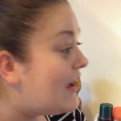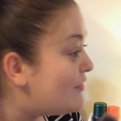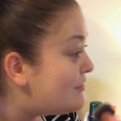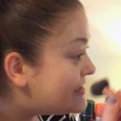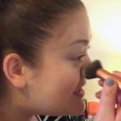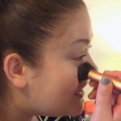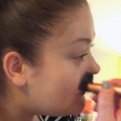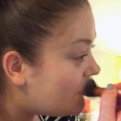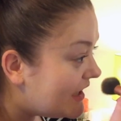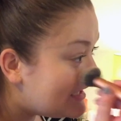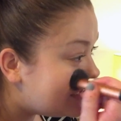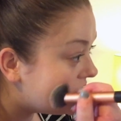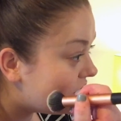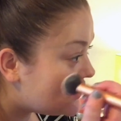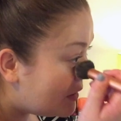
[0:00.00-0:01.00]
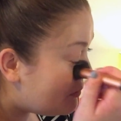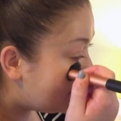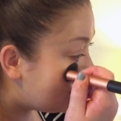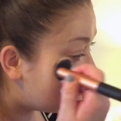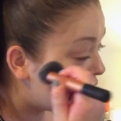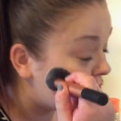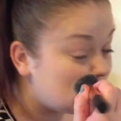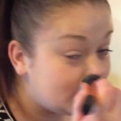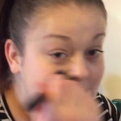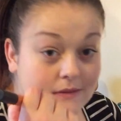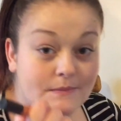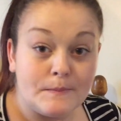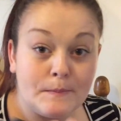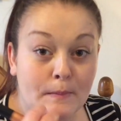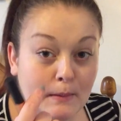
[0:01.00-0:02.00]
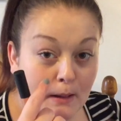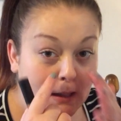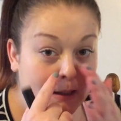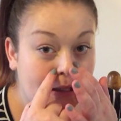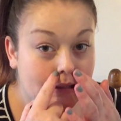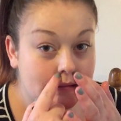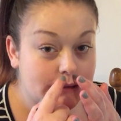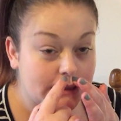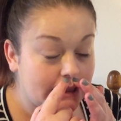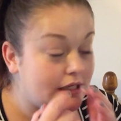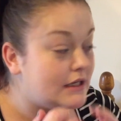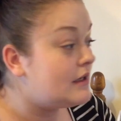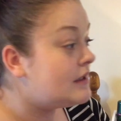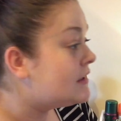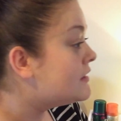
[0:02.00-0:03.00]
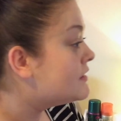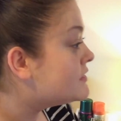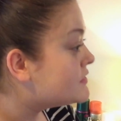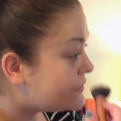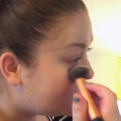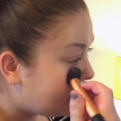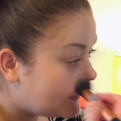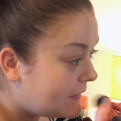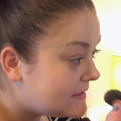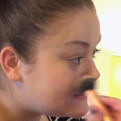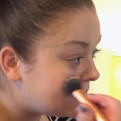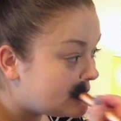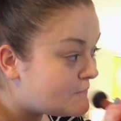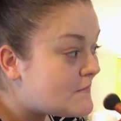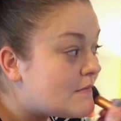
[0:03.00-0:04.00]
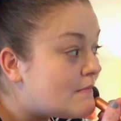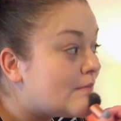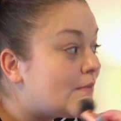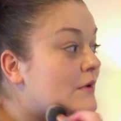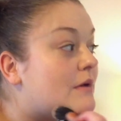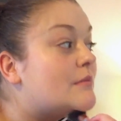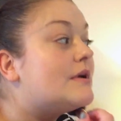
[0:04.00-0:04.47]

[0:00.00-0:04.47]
I always get redness around my nose, around here, so I just put a